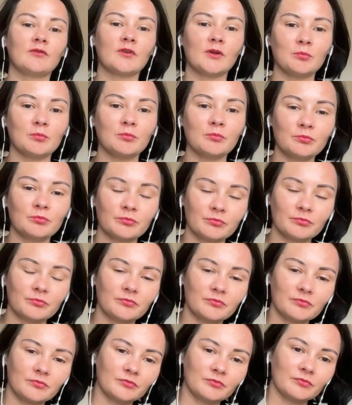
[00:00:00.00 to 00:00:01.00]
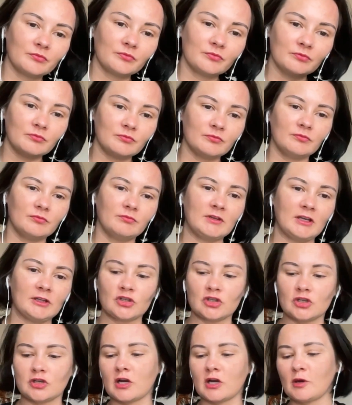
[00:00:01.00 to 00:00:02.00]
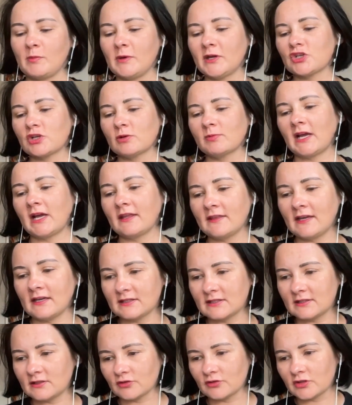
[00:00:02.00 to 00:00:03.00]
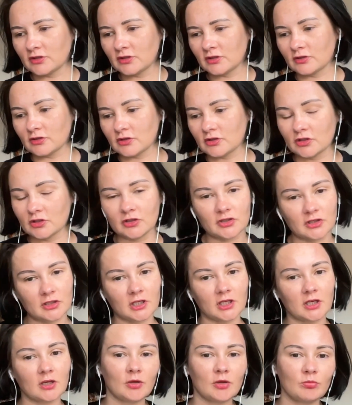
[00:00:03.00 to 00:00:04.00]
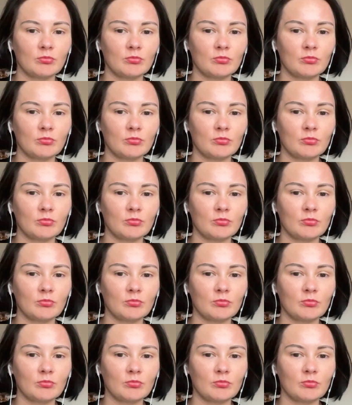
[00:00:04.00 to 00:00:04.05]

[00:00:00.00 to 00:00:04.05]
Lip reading: He'll just look at a picture and be like, "That's such and such and such a thing."